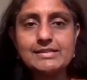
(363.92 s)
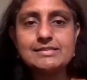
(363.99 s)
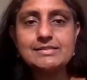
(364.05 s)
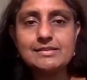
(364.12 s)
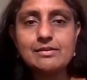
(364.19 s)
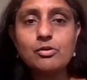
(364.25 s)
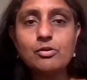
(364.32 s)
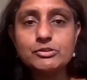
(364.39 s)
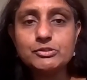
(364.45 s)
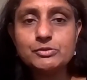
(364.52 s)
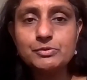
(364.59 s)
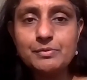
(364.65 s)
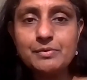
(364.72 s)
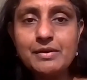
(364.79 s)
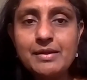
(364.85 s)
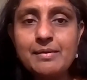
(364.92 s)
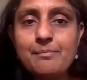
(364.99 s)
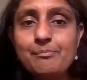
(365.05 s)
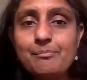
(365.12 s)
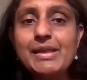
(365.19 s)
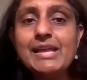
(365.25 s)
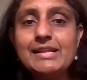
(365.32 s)
it's also
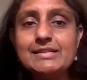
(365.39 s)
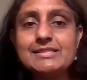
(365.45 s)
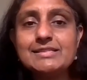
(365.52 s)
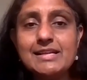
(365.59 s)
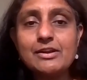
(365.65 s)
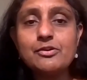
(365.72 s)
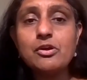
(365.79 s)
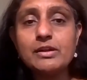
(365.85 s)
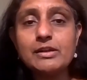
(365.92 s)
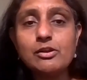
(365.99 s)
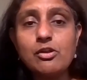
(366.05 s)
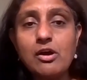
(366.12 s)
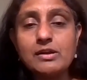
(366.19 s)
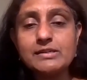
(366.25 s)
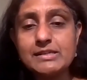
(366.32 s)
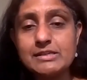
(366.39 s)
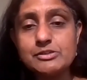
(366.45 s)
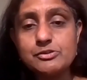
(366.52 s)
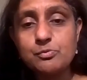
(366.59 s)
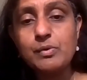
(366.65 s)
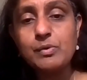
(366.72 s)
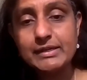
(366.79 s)
means they're not locked
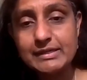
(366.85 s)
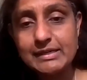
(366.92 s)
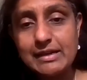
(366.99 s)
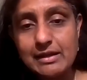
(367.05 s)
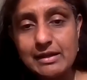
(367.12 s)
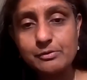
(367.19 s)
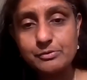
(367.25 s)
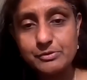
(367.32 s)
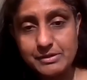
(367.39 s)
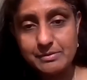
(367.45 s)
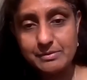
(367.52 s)
into one cloud,